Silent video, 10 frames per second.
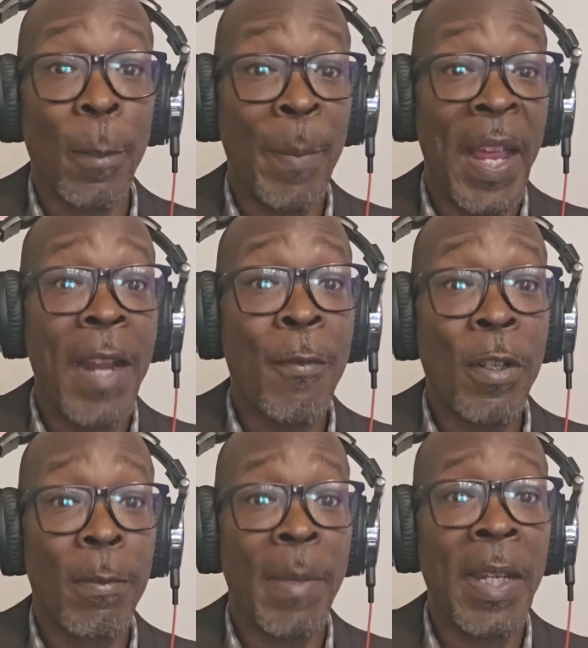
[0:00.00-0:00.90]
The pattern
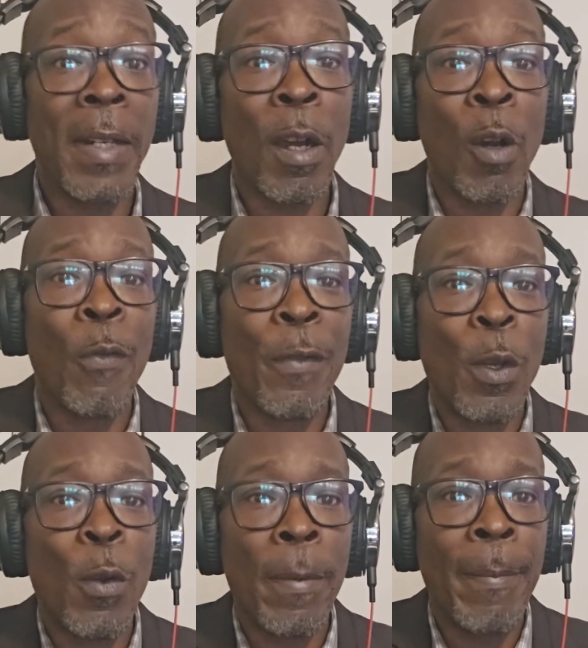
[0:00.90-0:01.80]
is made off
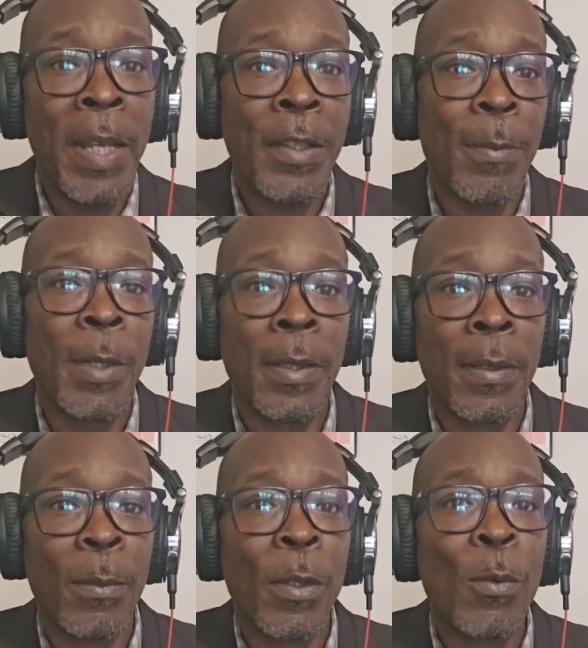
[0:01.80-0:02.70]
your
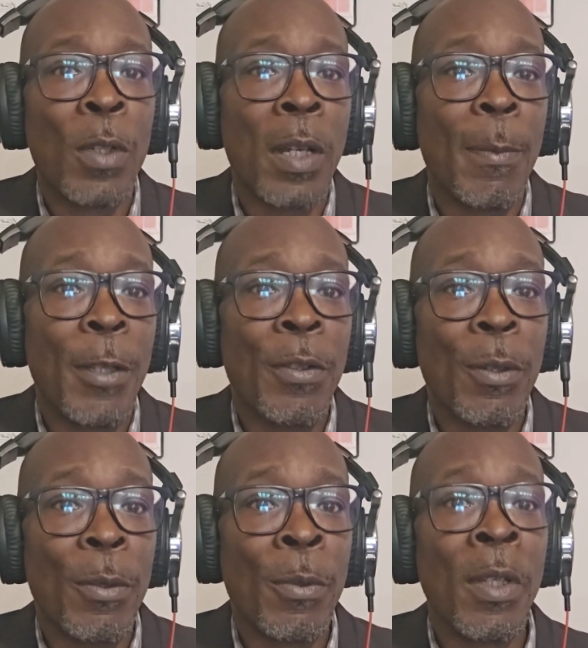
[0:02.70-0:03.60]
measurements when you come
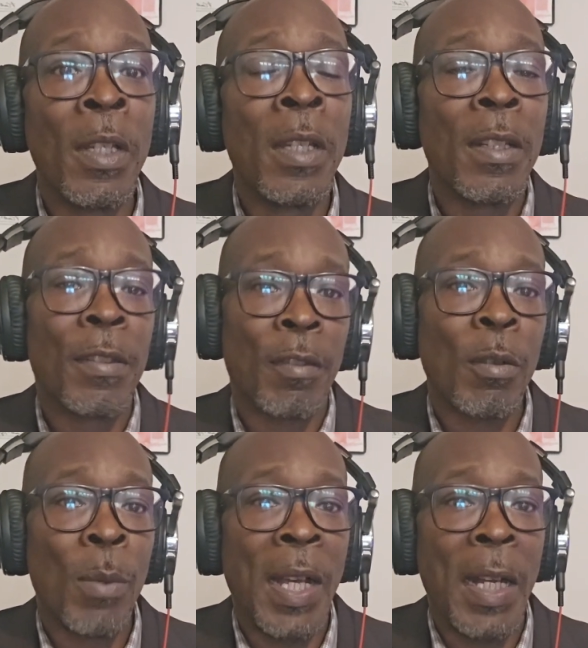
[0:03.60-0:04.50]
into the
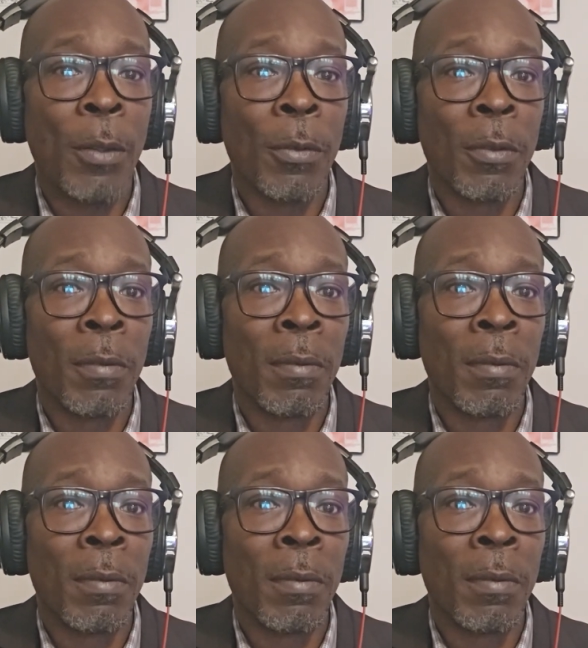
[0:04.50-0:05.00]
suit house.